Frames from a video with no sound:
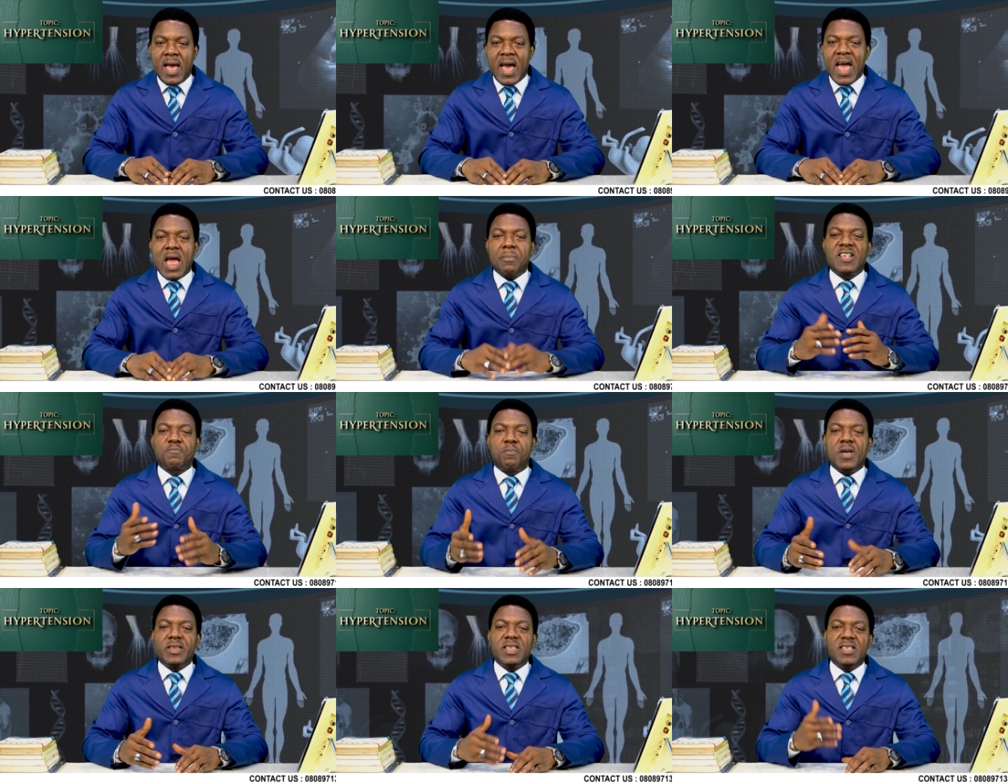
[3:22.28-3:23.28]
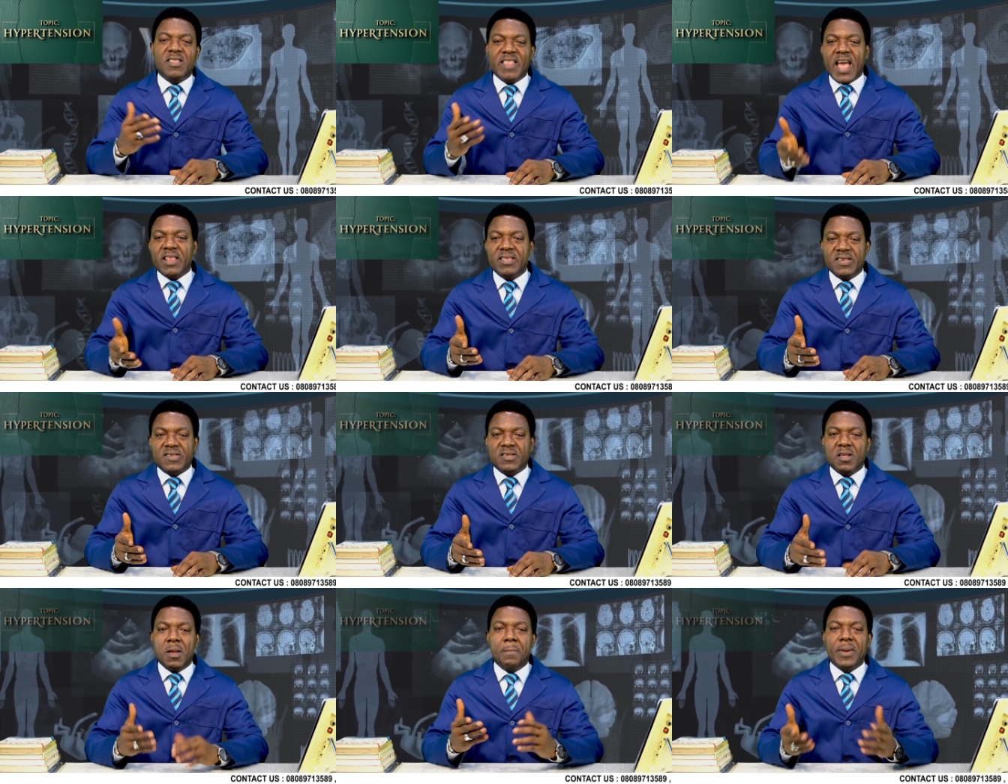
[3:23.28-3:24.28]
I'm explaining it like this
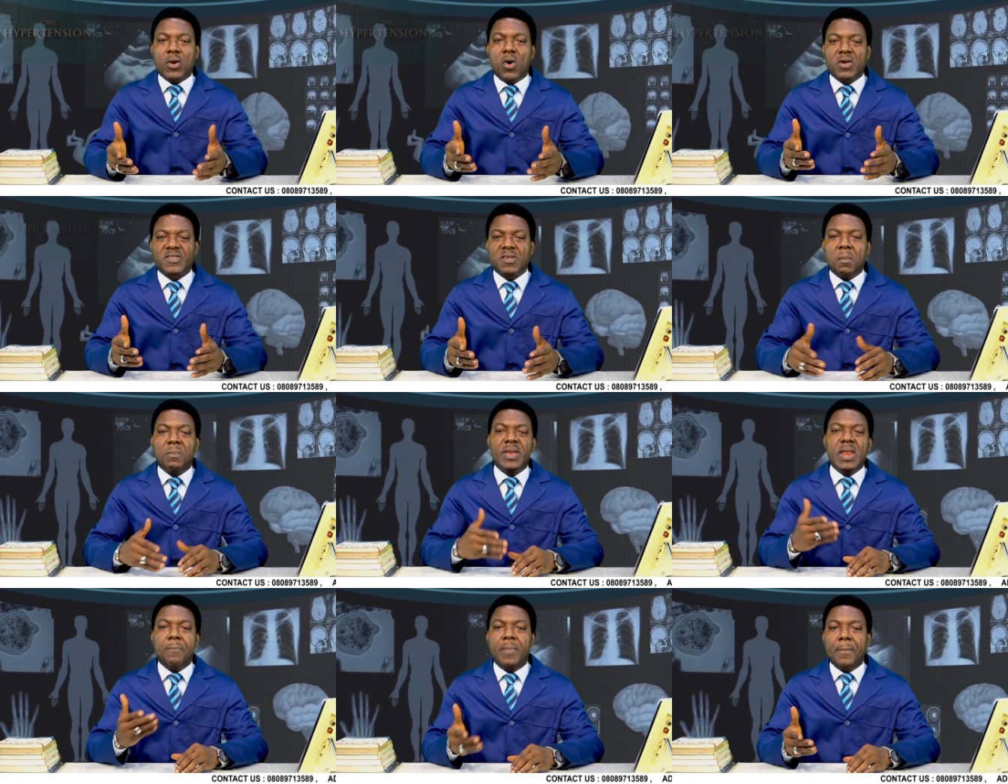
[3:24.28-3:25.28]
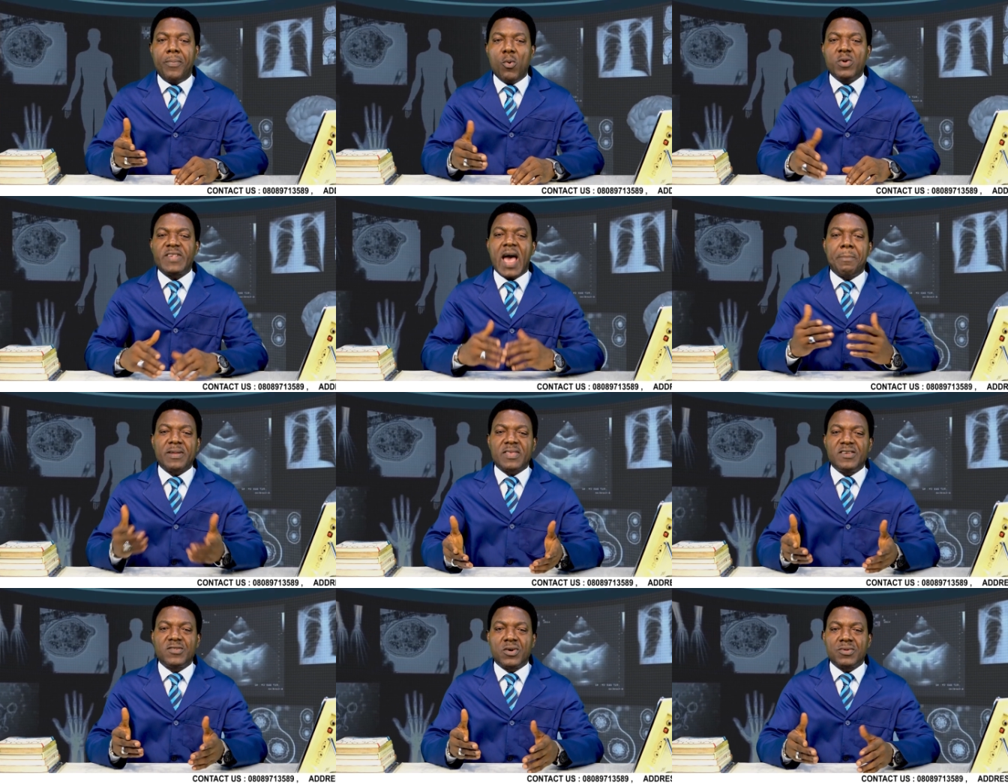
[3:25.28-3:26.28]
because many people with
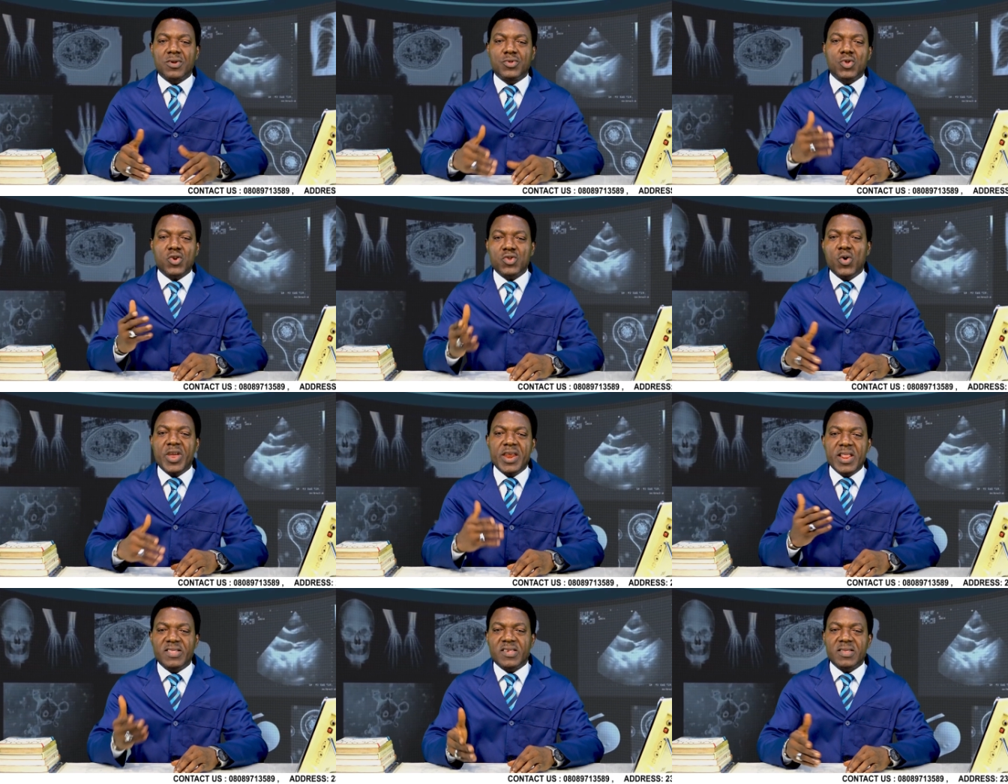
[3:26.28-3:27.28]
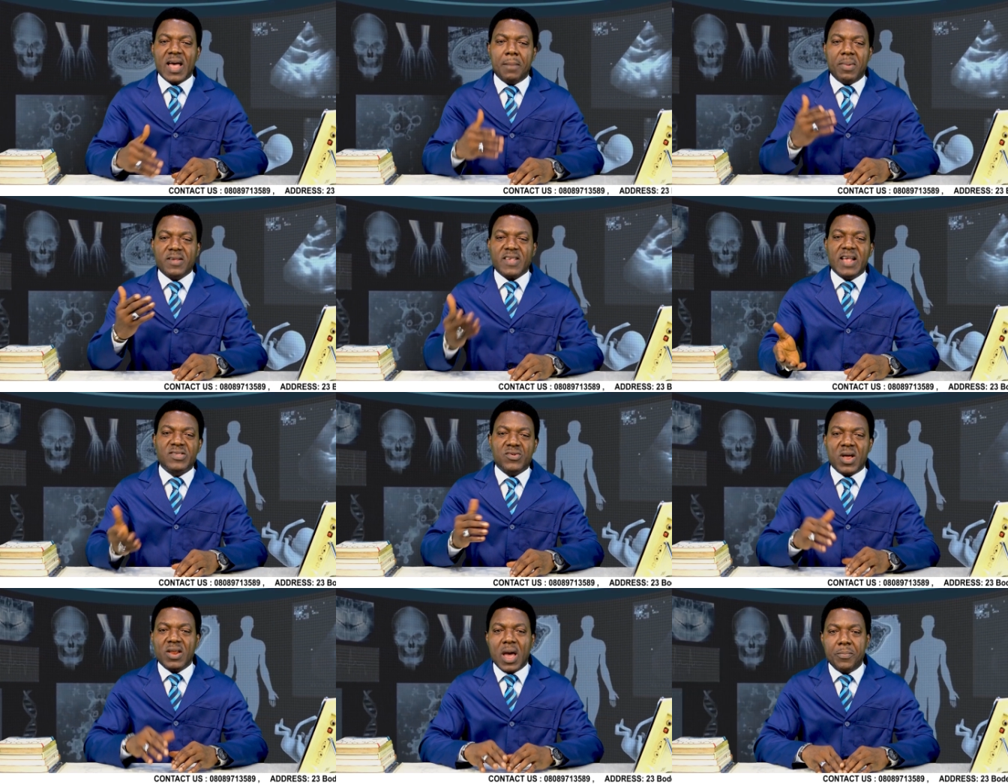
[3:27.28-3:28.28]
hypertension don't know anything about
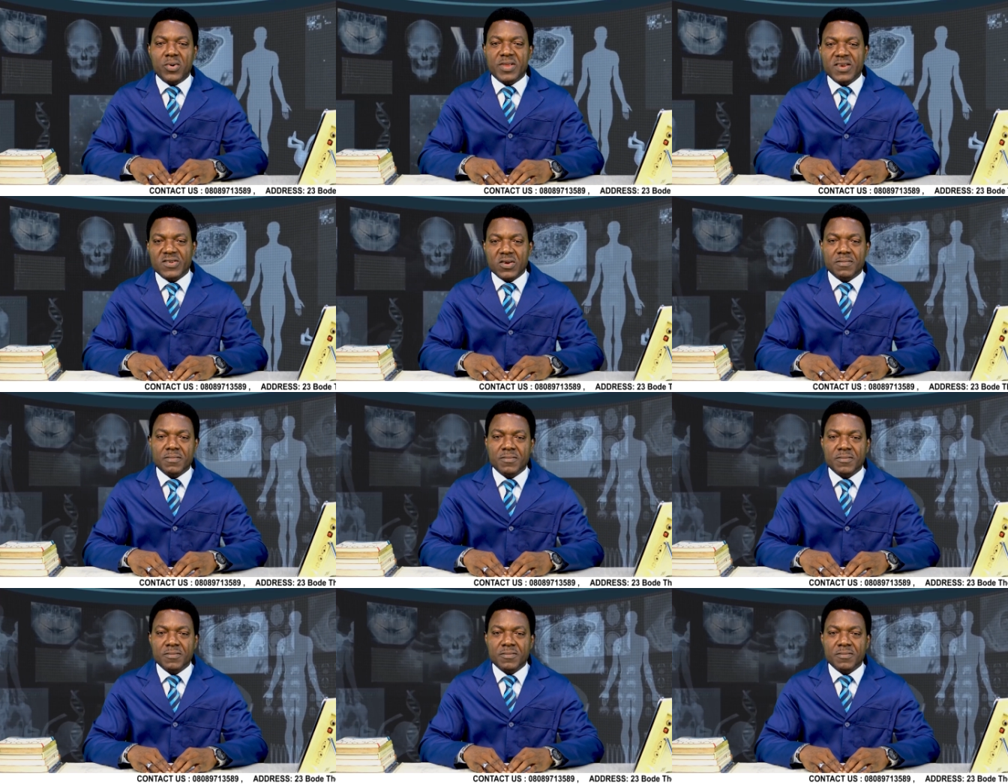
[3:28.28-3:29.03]
arterial hypertension.